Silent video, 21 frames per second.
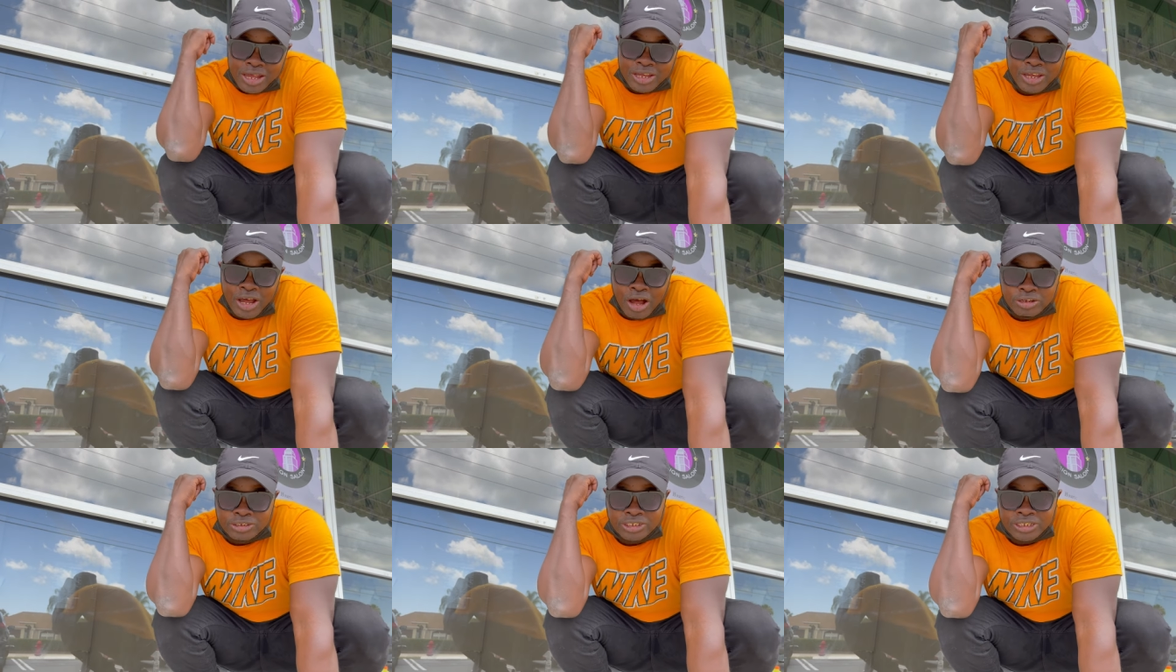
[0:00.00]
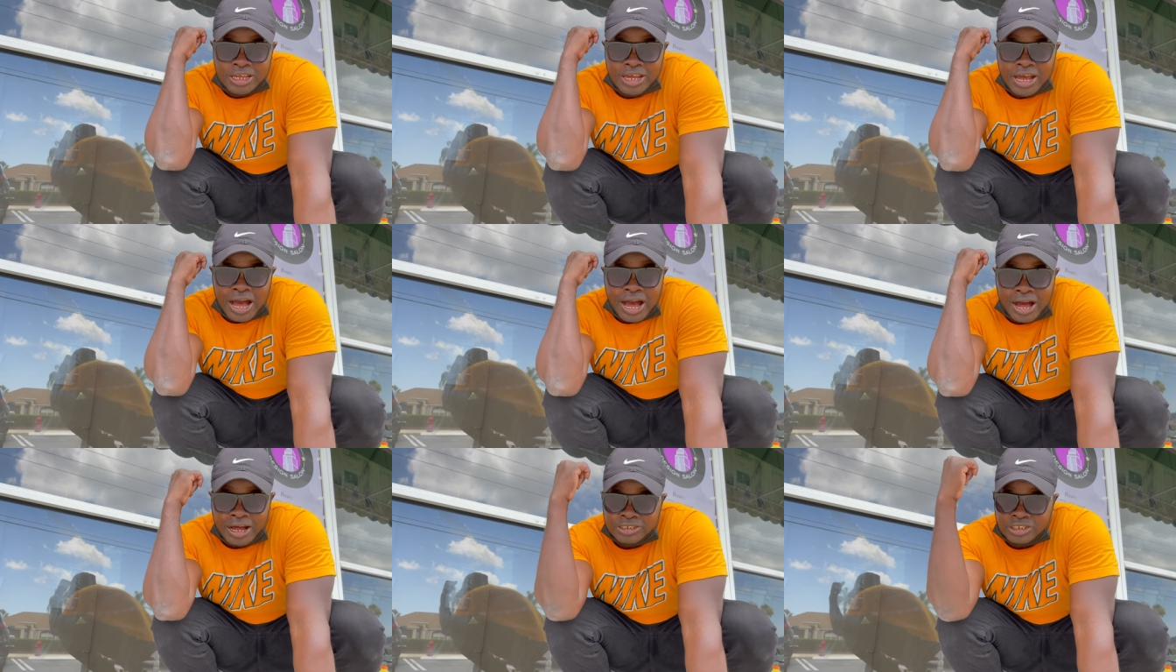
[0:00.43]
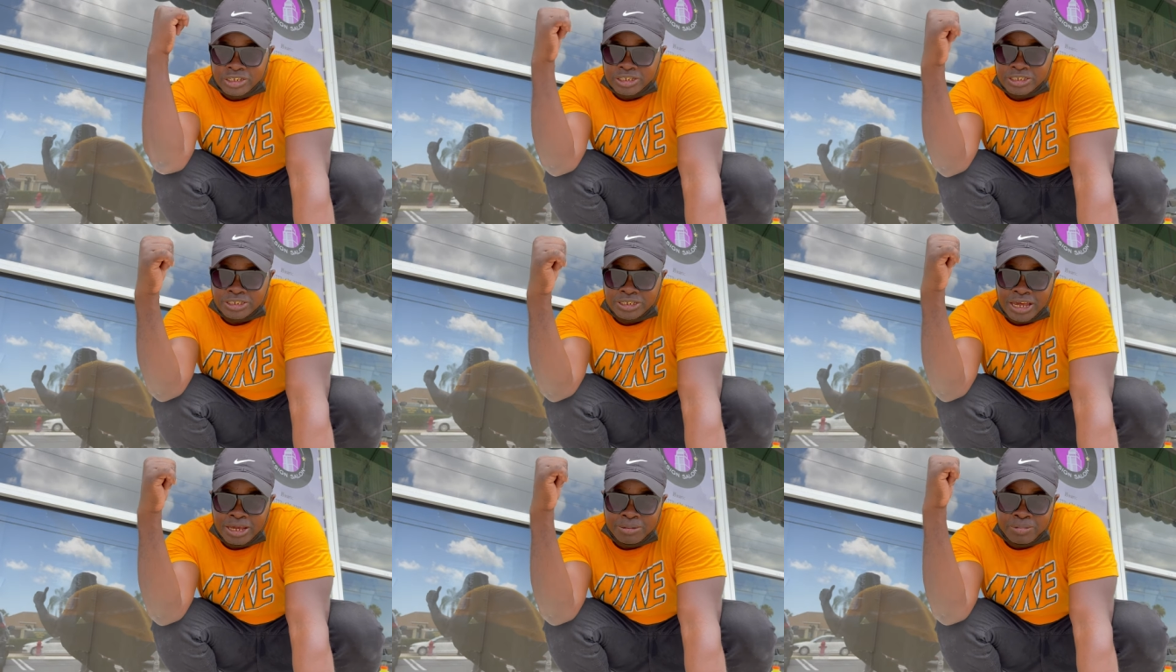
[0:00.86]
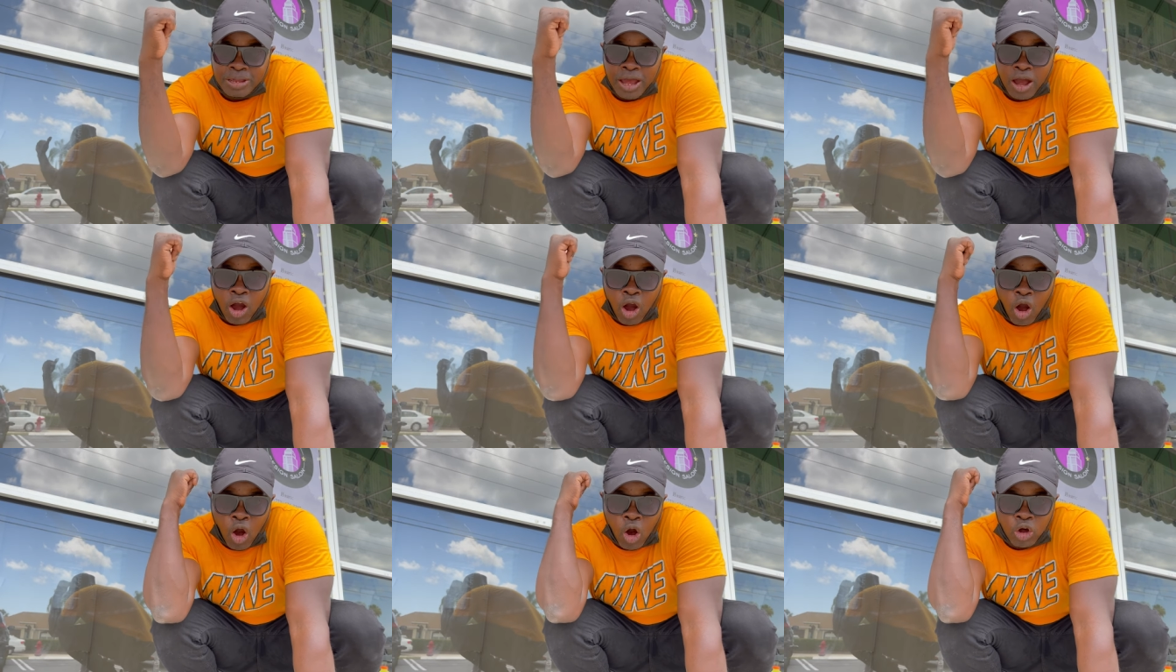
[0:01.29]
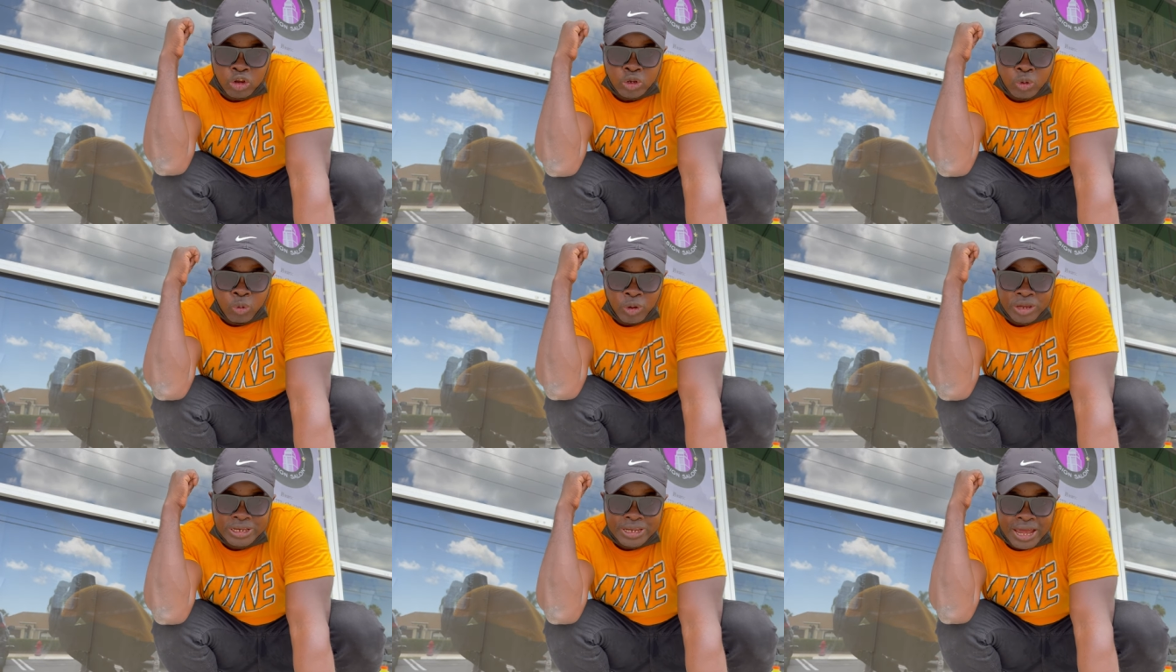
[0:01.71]
Y'all see how I just take that all the
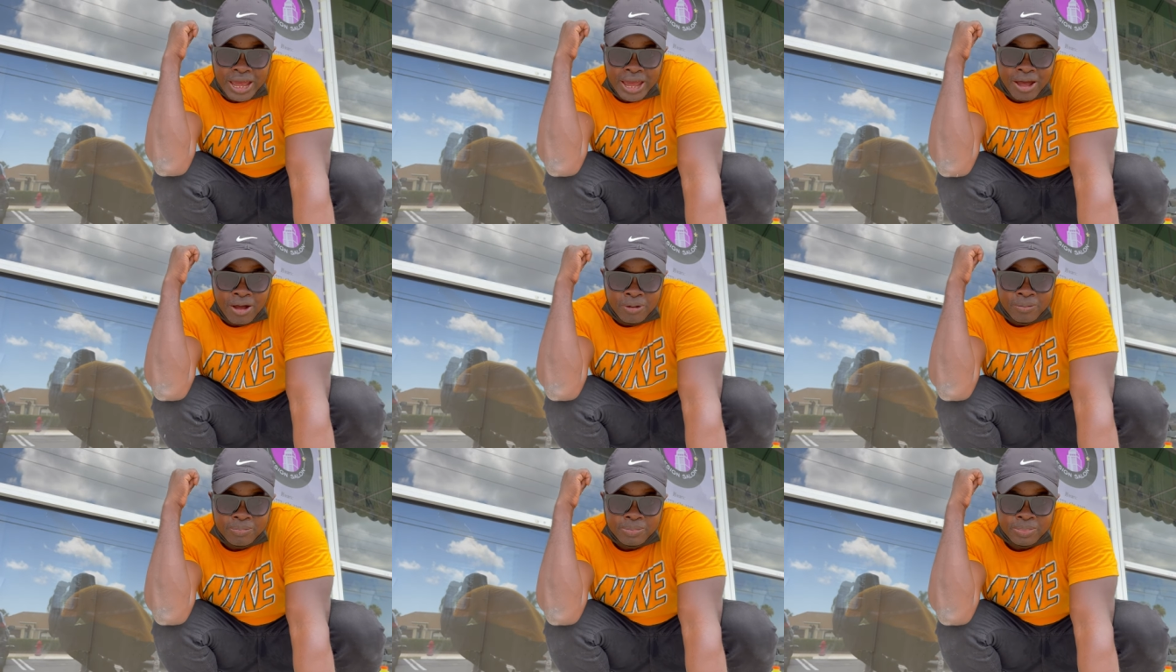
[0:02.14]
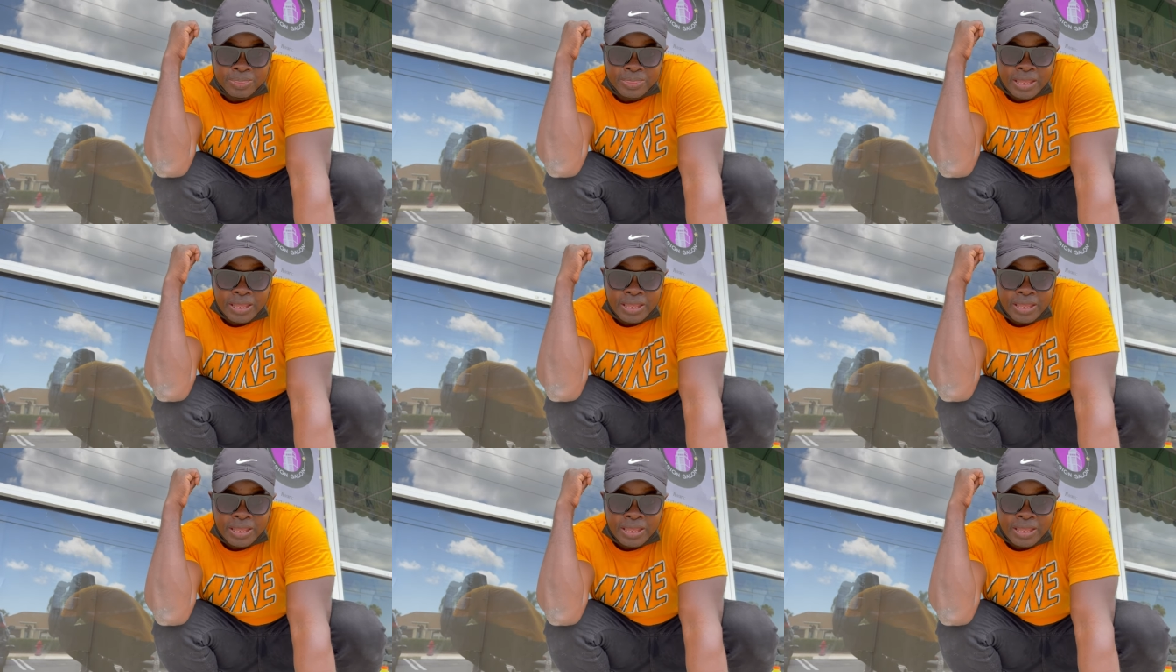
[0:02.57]
way down?